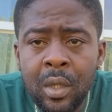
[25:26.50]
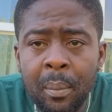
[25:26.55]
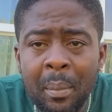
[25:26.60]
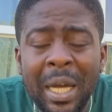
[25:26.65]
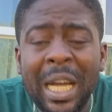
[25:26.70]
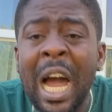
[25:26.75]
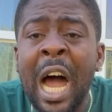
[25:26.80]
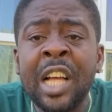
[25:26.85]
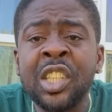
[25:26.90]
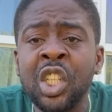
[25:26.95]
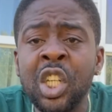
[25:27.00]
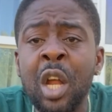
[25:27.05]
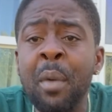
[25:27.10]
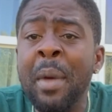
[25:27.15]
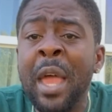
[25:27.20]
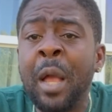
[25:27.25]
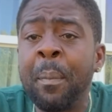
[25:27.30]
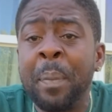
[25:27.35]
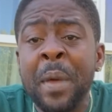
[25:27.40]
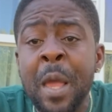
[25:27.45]
Because you know
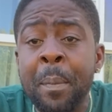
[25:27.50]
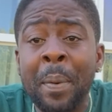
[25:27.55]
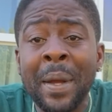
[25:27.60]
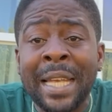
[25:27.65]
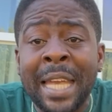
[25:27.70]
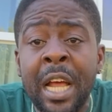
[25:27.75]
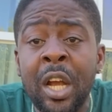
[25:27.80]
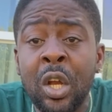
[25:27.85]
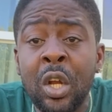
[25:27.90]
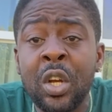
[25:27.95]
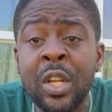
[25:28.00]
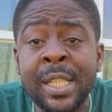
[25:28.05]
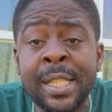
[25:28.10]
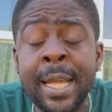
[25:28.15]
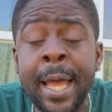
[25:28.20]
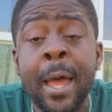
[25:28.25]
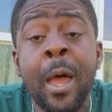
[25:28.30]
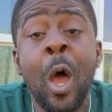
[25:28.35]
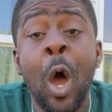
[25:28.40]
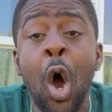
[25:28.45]
make people tell you know
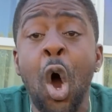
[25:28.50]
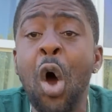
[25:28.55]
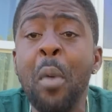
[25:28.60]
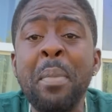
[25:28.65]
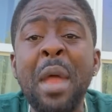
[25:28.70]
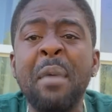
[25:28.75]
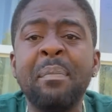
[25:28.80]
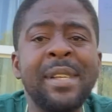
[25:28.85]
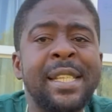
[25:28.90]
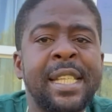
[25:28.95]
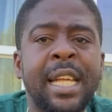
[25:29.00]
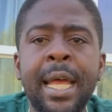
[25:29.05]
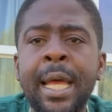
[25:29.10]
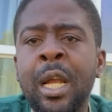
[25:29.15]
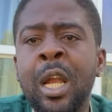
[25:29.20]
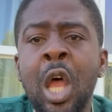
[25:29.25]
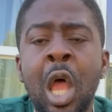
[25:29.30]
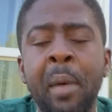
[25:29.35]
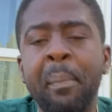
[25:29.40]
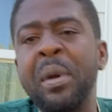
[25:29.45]
say, oh me I'm a
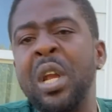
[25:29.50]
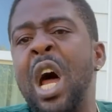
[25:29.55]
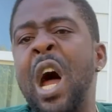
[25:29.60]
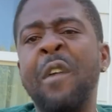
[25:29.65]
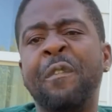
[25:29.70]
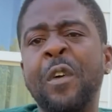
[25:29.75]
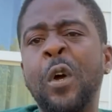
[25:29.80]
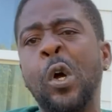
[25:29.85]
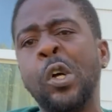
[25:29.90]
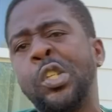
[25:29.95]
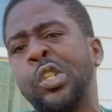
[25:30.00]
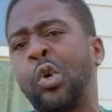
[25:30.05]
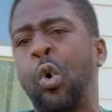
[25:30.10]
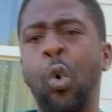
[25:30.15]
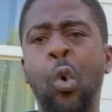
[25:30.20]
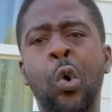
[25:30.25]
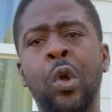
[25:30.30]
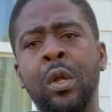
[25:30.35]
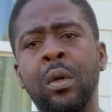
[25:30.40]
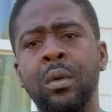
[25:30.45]
skill, me not have to go
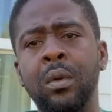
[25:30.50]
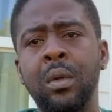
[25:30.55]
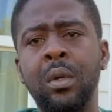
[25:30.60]
school.